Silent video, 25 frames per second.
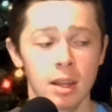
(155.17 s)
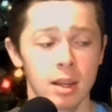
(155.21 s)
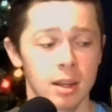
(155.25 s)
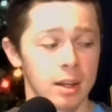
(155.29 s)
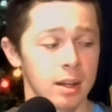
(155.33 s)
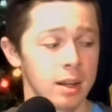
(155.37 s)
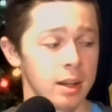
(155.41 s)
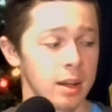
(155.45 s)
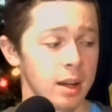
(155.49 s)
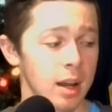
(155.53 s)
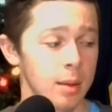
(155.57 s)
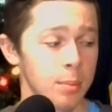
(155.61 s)

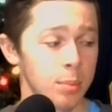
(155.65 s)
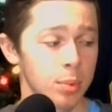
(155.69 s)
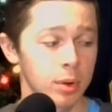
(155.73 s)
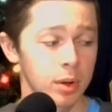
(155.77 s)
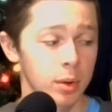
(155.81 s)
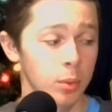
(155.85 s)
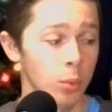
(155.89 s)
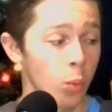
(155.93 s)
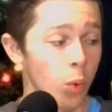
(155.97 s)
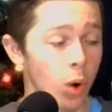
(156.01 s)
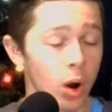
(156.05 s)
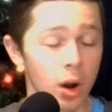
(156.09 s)
I
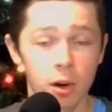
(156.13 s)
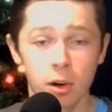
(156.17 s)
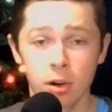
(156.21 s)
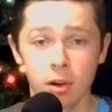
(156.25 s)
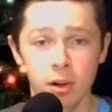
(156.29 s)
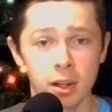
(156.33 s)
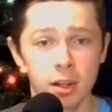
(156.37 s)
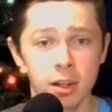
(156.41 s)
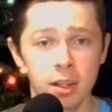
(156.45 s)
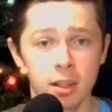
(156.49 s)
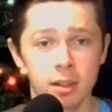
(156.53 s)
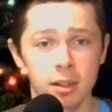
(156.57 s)
put water
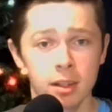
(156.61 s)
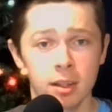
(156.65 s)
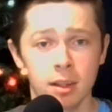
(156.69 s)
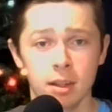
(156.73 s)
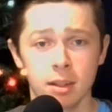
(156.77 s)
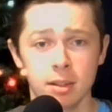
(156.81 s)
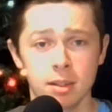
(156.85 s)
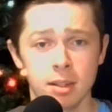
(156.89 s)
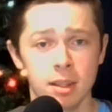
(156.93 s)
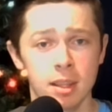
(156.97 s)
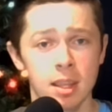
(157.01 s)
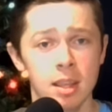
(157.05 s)
in it
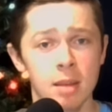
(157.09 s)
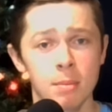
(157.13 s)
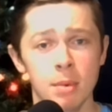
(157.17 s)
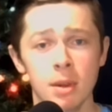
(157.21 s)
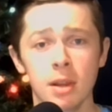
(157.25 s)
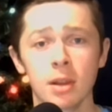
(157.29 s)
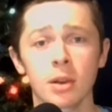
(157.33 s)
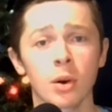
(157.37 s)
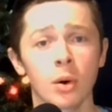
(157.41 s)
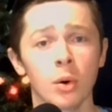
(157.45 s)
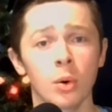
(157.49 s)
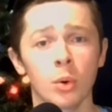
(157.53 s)
to keep
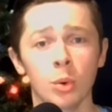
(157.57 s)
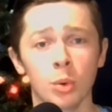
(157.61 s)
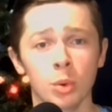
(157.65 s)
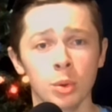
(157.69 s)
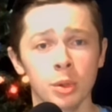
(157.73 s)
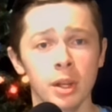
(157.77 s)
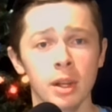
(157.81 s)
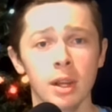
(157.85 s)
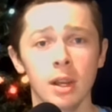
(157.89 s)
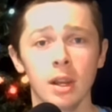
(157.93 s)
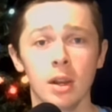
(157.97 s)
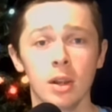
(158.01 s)
it
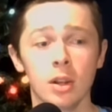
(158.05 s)
cold.